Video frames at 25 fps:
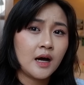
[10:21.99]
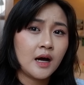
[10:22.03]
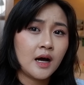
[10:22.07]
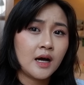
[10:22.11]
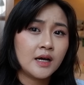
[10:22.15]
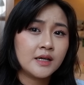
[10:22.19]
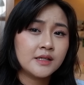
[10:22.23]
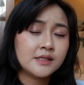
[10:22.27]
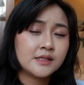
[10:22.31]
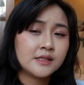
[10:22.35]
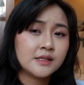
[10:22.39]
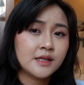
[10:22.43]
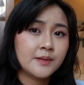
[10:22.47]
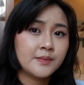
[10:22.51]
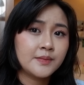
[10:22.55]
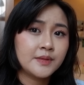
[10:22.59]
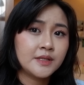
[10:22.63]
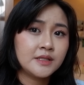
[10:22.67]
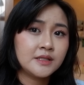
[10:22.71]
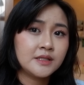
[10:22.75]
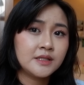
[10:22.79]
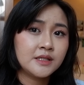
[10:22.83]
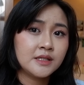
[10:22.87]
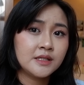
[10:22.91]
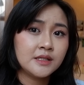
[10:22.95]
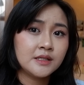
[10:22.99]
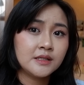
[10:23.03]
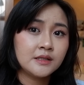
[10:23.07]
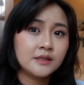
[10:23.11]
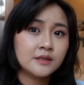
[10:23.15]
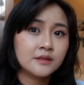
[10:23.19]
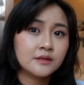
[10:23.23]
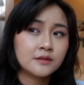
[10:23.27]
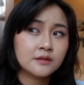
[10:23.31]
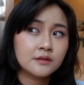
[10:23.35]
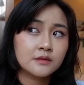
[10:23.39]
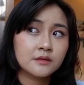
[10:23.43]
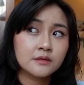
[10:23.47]
ice lemon
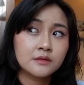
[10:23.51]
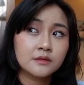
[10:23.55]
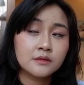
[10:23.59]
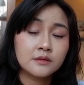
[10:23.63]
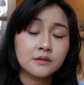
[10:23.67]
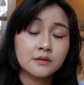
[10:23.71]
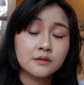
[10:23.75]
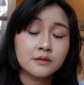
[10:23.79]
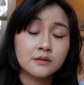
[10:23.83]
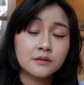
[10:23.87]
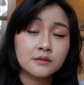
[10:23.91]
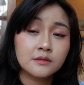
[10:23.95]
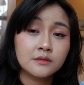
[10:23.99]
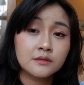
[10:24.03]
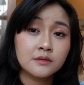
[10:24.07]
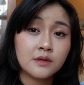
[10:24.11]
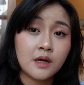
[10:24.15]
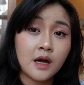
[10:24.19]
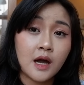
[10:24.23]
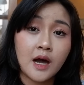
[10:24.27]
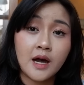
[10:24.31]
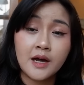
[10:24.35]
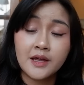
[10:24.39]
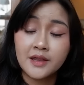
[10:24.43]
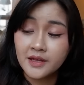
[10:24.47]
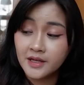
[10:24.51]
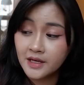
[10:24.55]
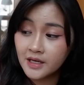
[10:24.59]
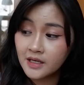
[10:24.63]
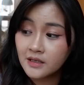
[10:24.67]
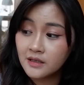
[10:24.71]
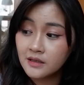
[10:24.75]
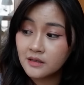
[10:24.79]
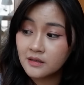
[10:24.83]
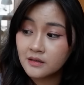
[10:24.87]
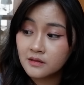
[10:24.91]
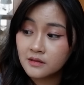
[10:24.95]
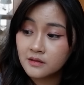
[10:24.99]
tea, I
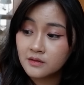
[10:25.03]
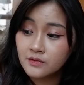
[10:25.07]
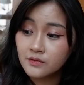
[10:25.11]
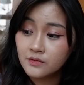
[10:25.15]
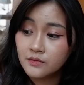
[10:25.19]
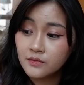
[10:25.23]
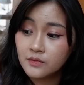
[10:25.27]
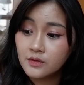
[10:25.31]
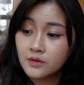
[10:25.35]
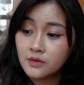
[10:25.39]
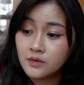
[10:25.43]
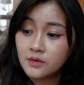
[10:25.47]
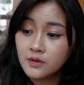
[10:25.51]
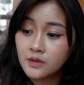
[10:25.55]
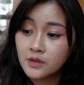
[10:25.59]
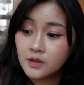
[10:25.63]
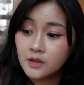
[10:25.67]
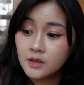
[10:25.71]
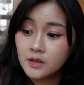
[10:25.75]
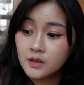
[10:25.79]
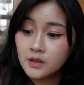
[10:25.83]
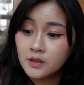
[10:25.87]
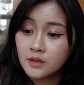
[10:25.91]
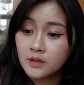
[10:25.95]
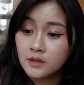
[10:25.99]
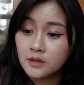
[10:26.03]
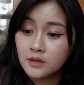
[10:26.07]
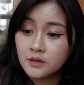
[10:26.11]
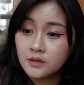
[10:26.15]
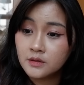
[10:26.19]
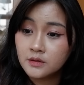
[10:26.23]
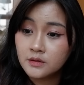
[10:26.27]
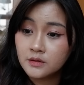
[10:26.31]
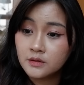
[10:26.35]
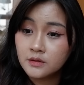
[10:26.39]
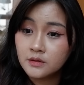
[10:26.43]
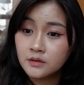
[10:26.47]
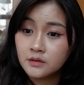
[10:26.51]
think. It was actually the
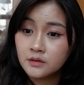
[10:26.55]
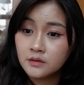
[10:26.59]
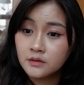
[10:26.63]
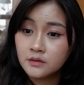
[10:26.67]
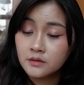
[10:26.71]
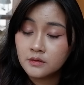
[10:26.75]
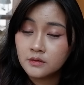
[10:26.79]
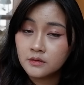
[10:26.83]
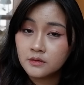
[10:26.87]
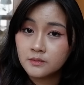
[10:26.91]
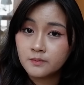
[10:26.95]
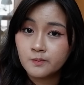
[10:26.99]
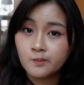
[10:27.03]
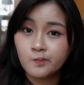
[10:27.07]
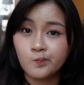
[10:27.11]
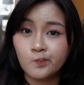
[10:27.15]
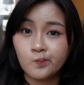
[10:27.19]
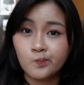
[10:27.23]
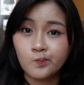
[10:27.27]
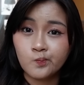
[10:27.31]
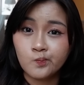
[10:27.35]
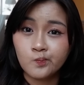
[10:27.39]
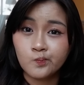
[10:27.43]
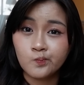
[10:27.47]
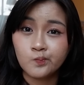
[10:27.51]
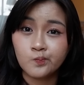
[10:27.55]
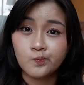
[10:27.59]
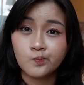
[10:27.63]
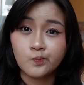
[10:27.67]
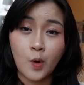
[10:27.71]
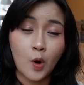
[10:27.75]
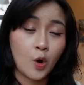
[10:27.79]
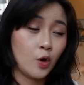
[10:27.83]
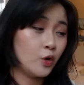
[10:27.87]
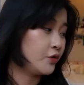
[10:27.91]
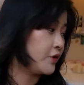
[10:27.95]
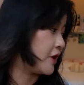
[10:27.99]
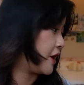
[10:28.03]
raspberry iced tea, but I forgot.
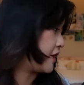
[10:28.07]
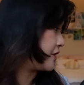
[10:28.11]
Hold